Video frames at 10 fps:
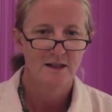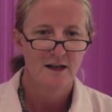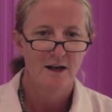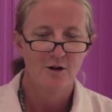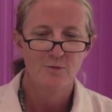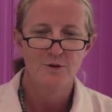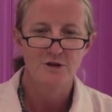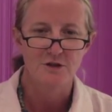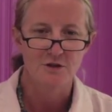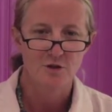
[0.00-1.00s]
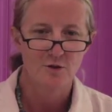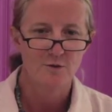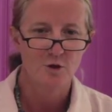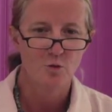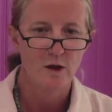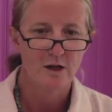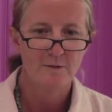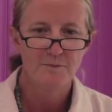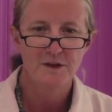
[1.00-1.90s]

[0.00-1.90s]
I hope this has served you well.